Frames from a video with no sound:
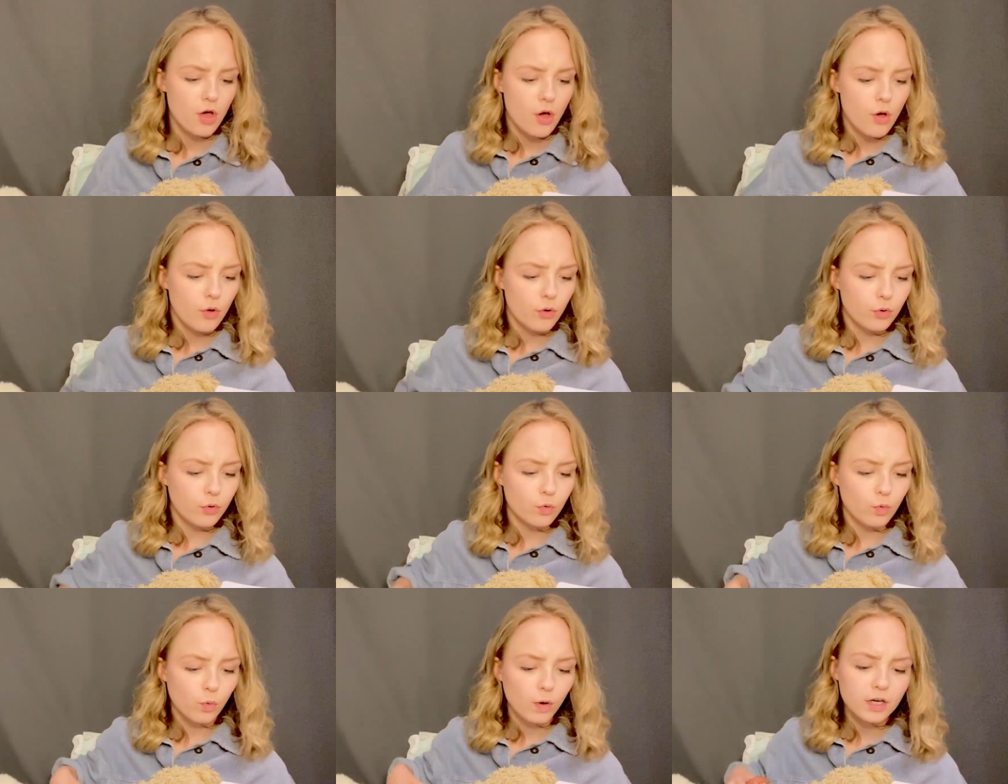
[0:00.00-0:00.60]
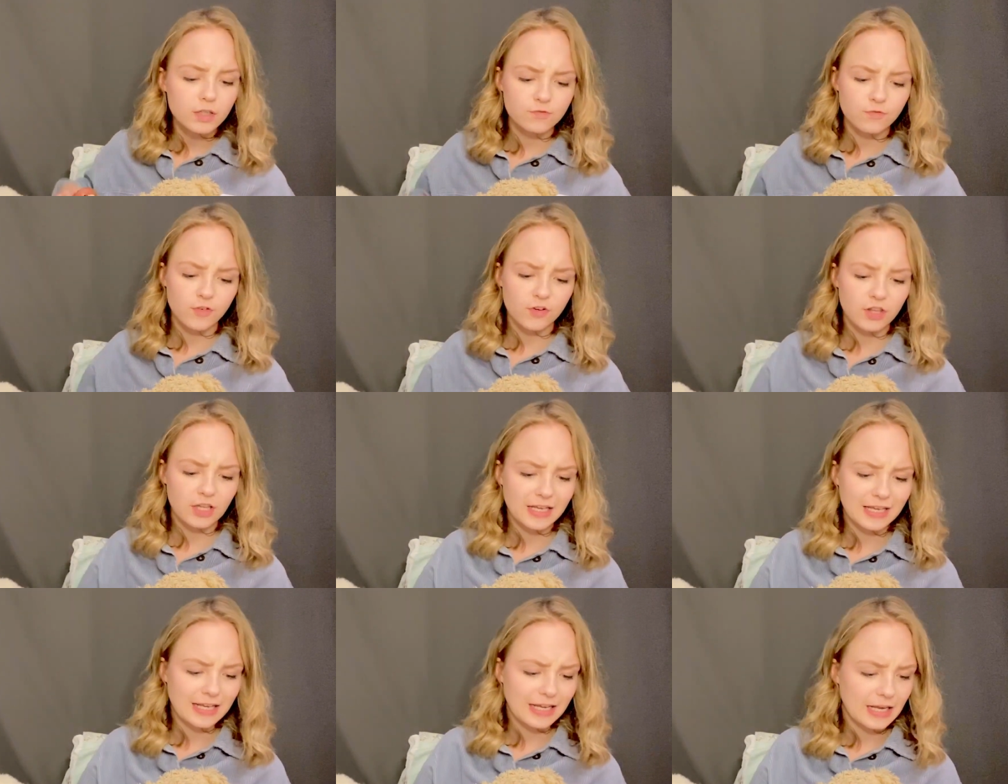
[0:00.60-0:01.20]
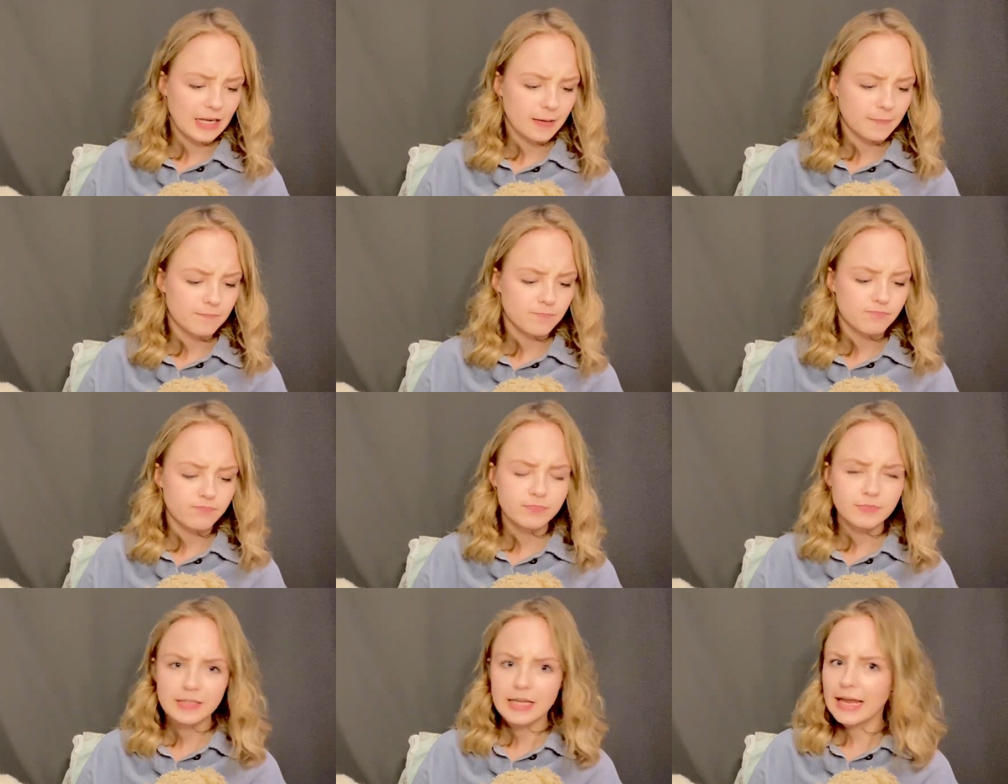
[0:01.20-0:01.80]
who worked for the king,
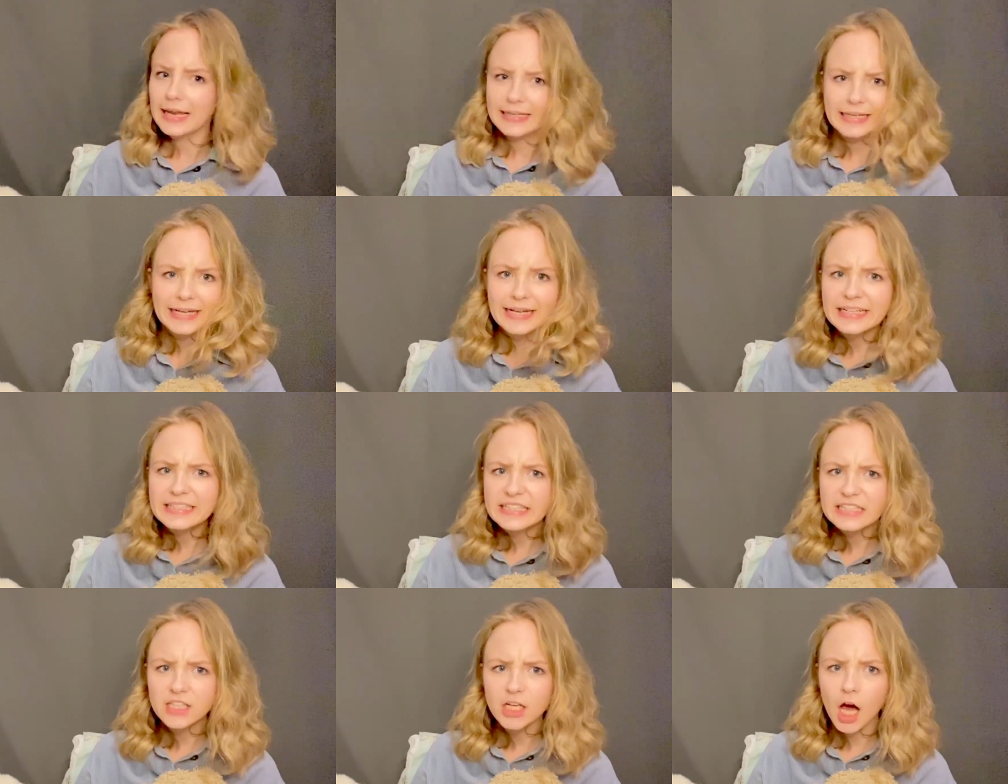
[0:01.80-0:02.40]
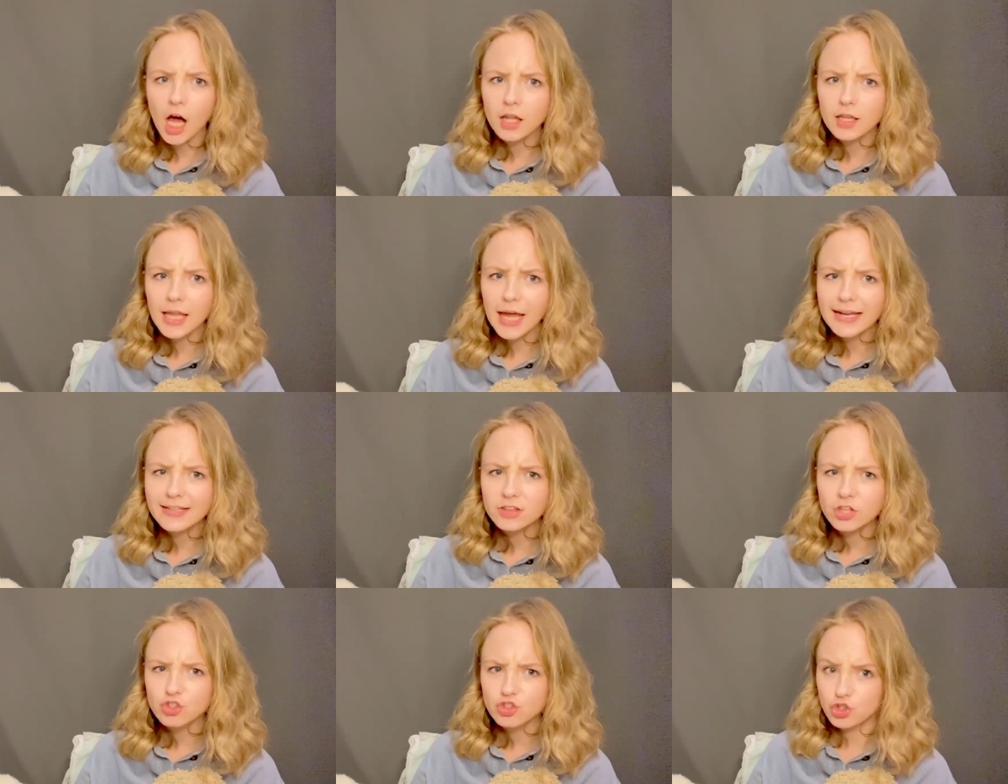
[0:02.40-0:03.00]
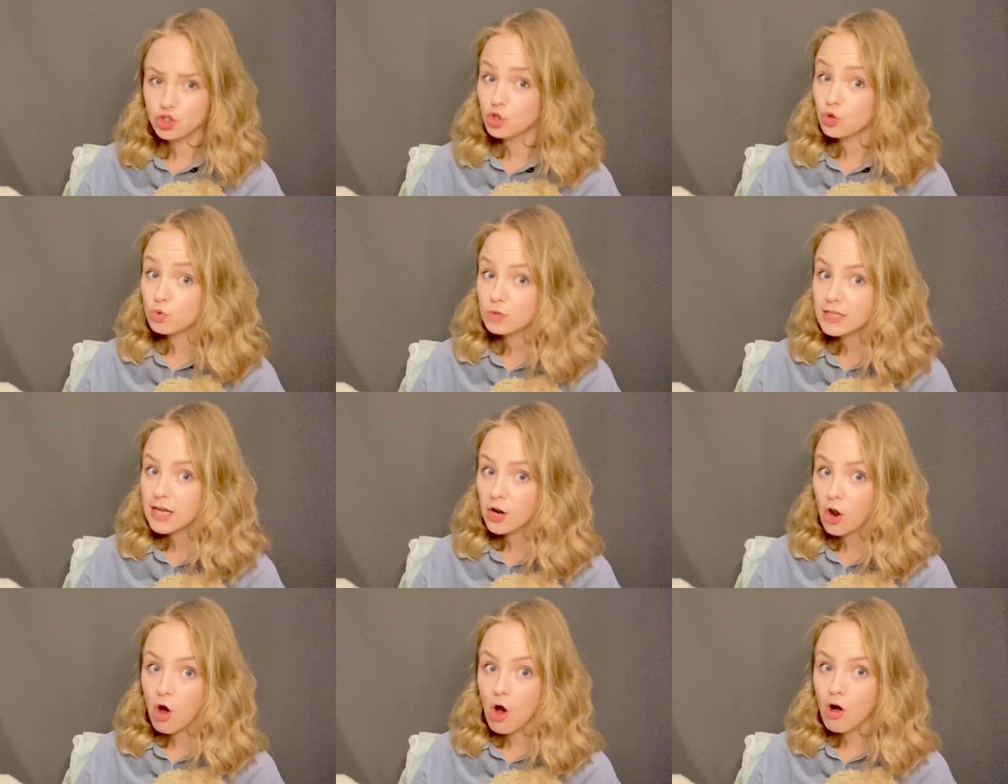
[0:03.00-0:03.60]
and he did not like the Jews
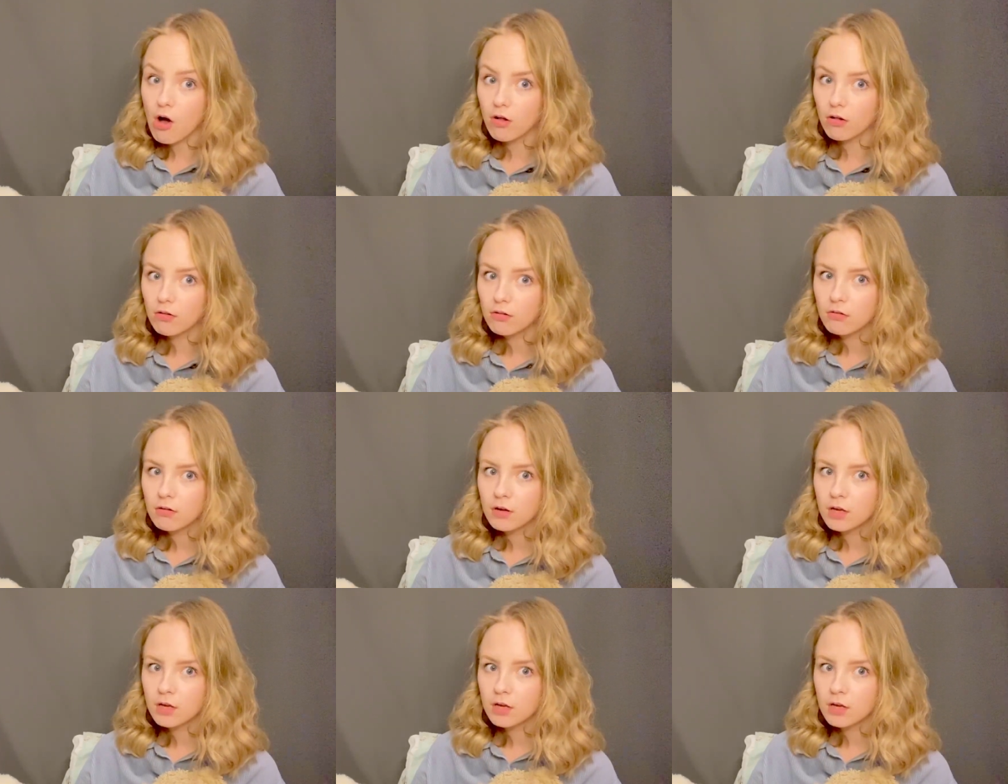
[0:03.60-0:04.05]
at all.